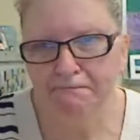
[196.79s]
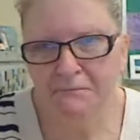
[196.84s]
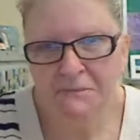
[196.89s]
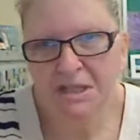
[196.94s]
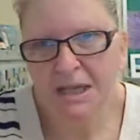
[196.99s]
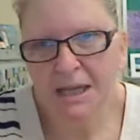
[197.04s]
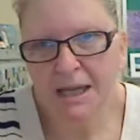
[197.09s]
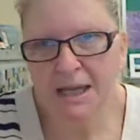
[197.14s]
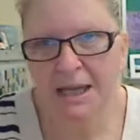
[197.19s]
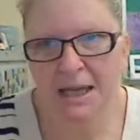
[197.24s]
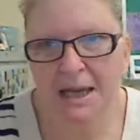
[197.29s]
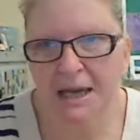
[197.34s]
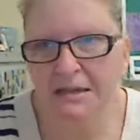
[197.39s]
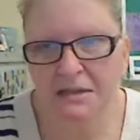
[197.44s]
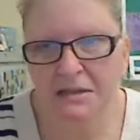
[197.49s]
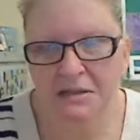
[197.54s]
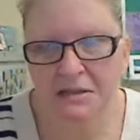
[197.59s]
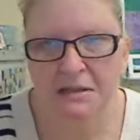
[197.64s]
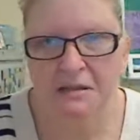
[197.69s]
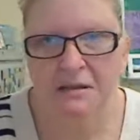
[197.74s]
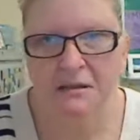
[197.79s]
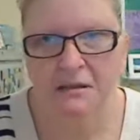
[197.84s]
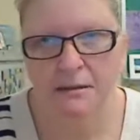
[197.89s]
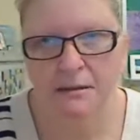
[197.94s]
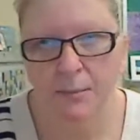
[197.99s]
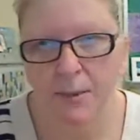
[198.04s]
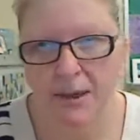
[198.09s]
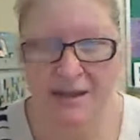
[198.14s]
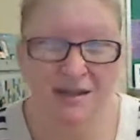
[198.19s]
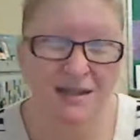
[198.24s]
Take a guess.
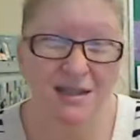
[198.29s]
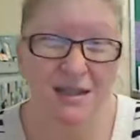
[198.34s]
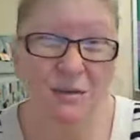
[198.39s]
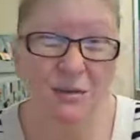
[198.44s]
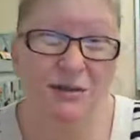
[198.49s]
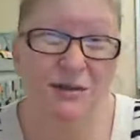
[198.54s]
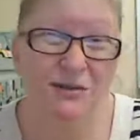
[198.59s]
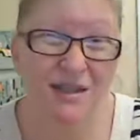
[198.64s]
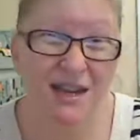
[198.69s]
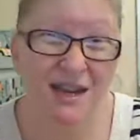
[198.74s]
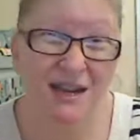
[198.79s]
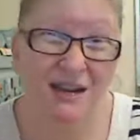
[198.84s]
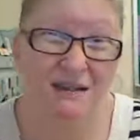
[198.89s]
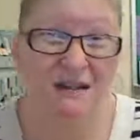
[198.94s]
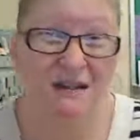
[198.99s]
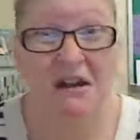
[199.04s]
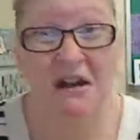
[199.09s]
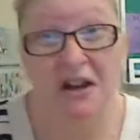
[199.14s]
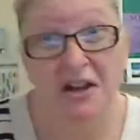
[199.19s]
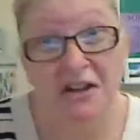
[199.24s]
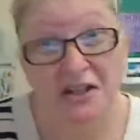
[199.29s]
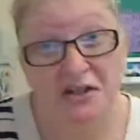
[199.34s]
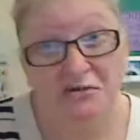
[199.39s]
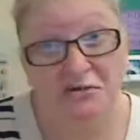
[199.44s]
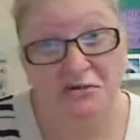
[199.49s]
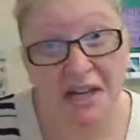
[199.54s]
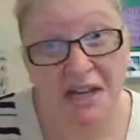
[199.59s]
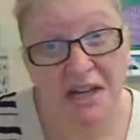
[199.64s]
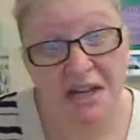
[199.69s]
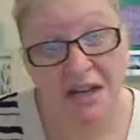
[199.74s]
Bet you some of you are saying
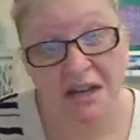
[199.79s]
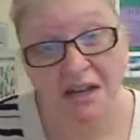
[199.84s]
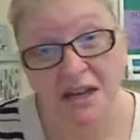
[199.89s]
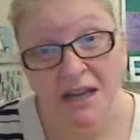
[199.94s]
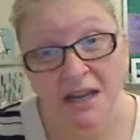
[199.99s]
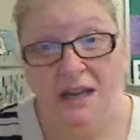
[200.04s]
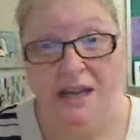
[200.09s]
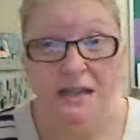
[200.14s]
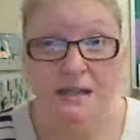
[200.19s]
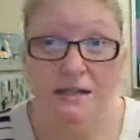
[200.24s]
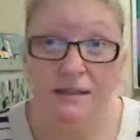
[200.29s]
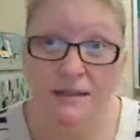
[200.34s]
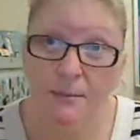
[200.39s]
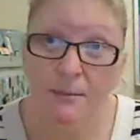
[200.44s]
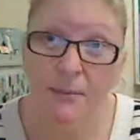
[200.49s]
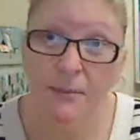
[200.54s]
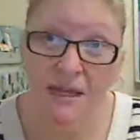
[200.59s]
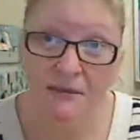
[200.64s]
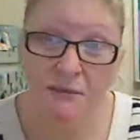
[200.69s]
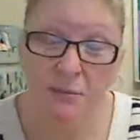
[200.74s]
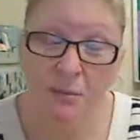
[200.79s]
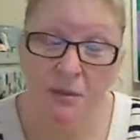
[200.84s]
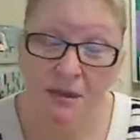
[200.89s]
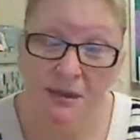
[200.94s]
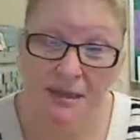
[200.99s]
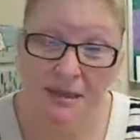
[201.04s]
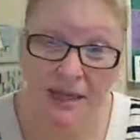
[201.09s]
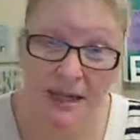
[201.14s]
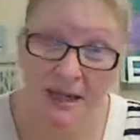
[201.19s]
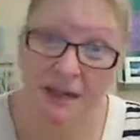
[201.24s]
100. Some might even be
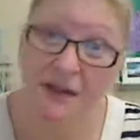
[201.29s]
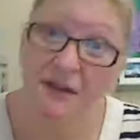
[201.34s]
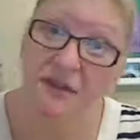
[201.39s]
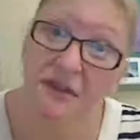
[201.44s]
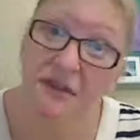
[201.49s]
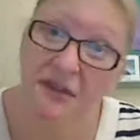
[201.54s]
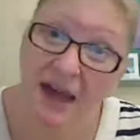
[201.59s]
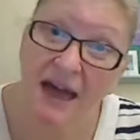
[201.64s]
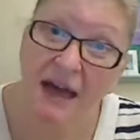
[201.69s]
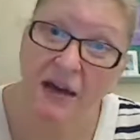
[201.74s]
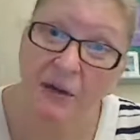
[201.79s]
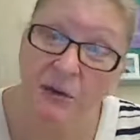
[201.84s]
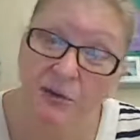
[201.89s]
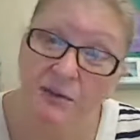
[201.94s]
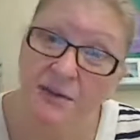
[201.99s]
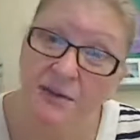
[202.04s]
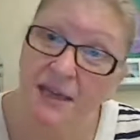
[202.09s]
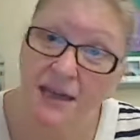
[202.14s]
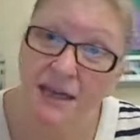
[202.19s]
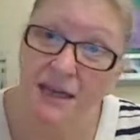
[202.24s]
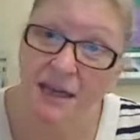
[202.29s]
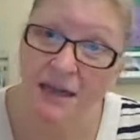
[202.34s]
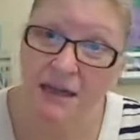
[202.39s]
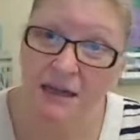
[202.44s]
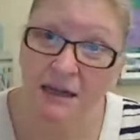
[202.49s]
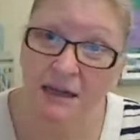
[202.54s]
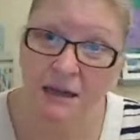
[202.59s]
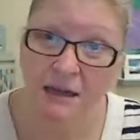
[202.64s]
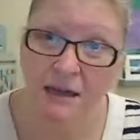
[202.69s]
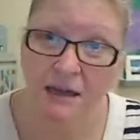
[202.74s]
saying
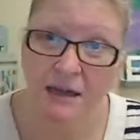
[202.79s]
1,000.